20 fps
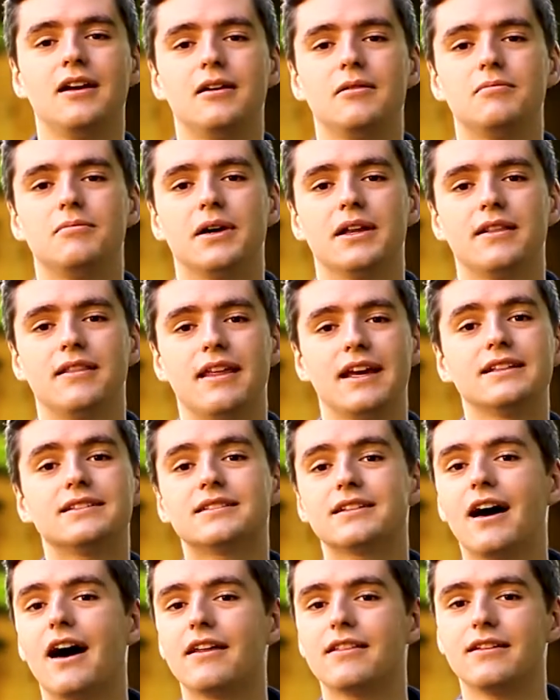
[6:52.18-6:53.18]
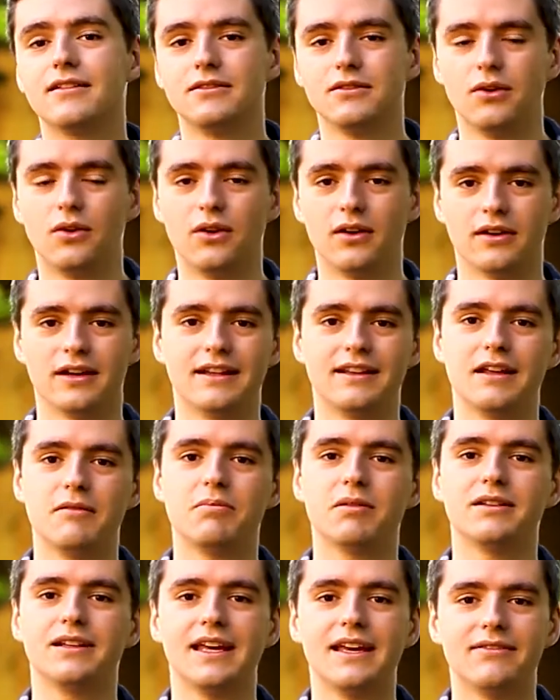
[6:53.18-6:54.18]
but they saw the Lord and they
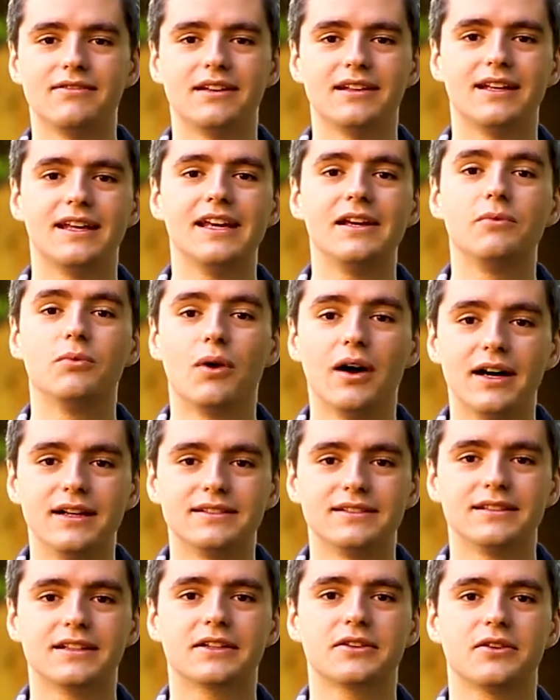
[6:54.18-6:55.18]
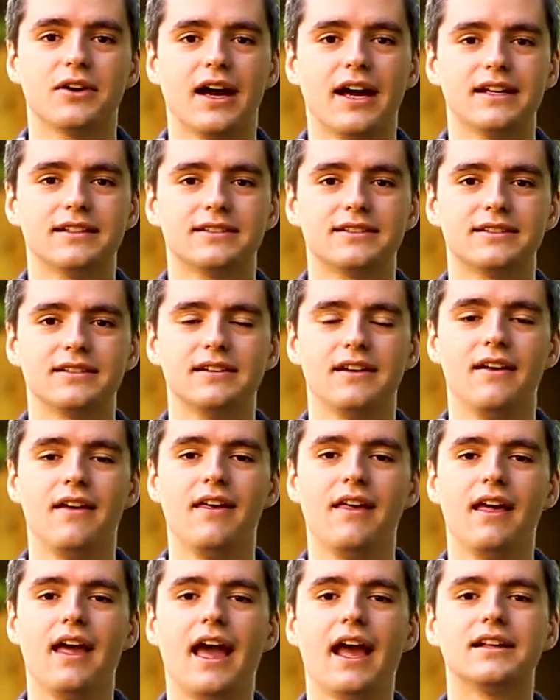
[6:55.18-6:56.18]
believed that he was the Christ.
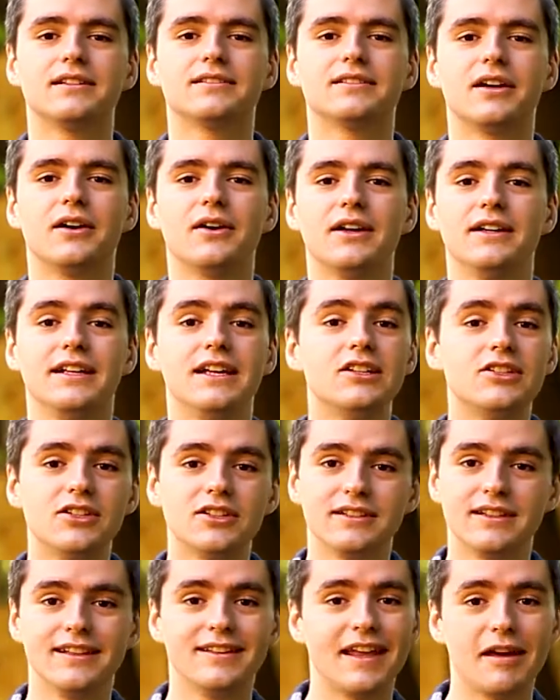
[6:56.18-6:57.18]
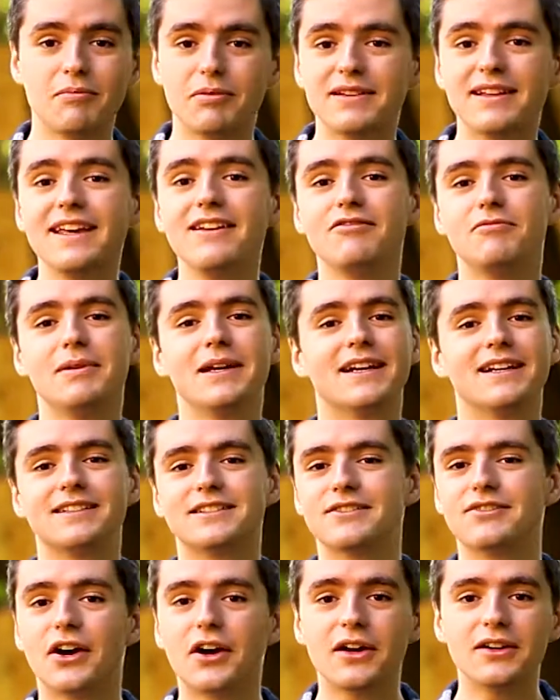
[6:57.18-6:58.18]
And so initially they believed because
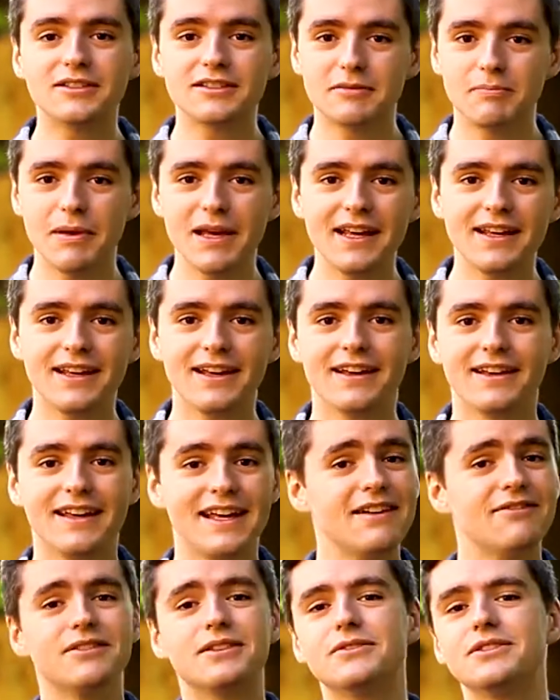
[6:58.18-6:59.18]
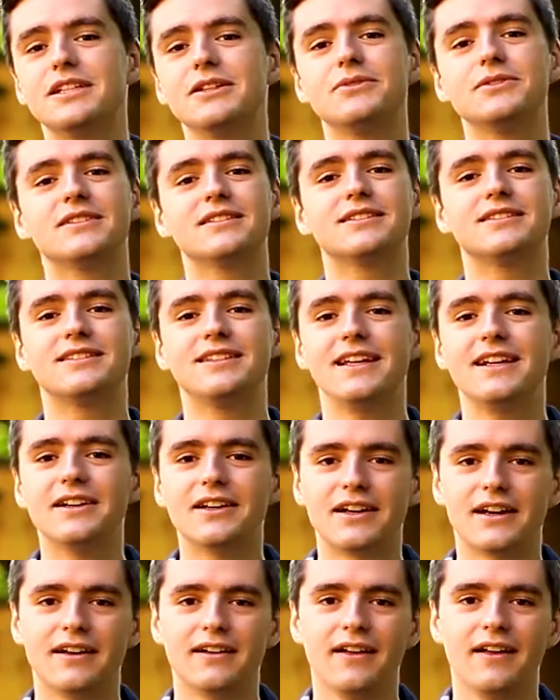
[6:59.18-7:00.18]
of her speaking, even though she was a
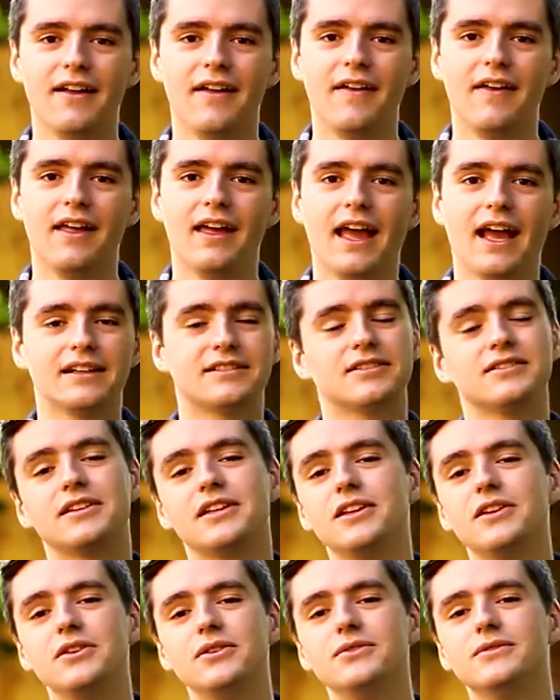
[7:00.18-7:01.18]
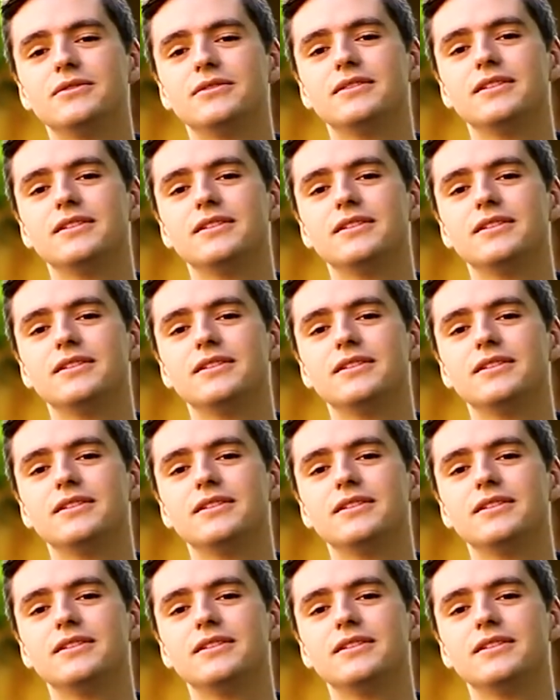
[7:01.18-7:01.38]
sinner. And so you